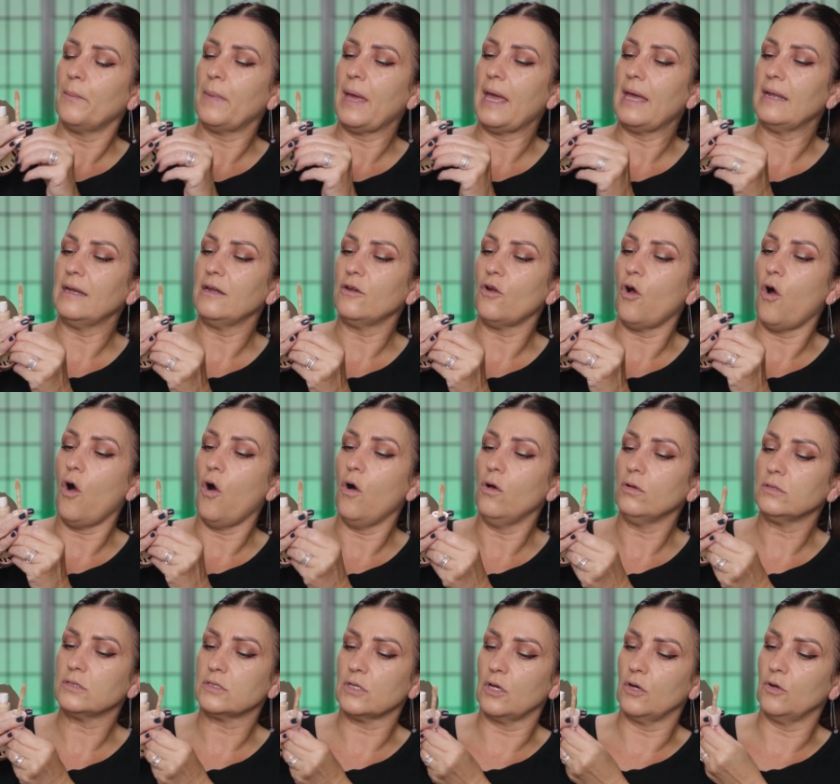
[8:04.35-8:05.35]
And it
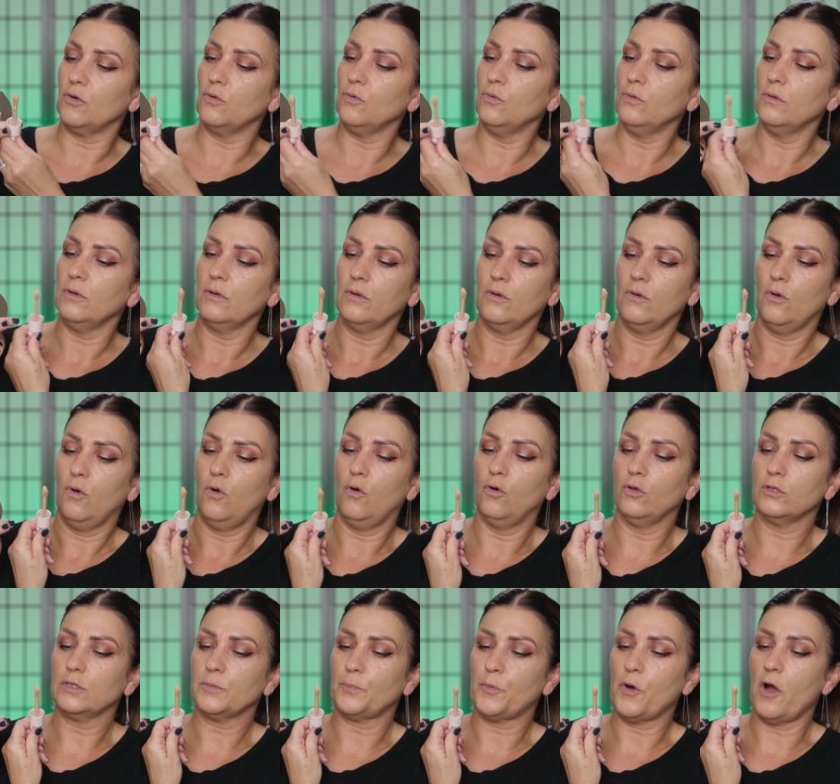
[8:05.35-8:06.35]
also
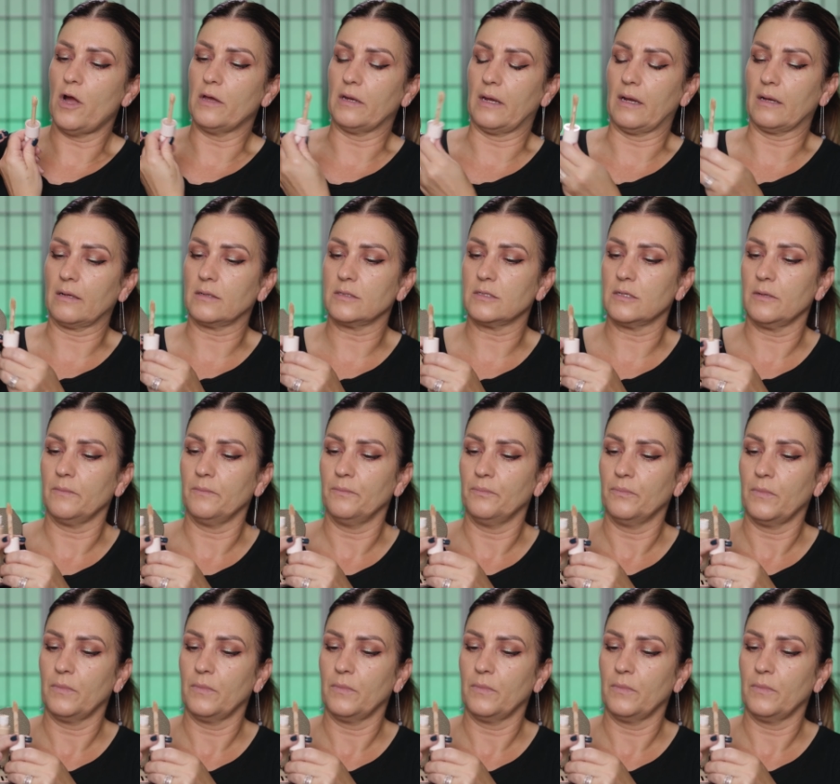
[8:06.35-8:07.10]
holds product.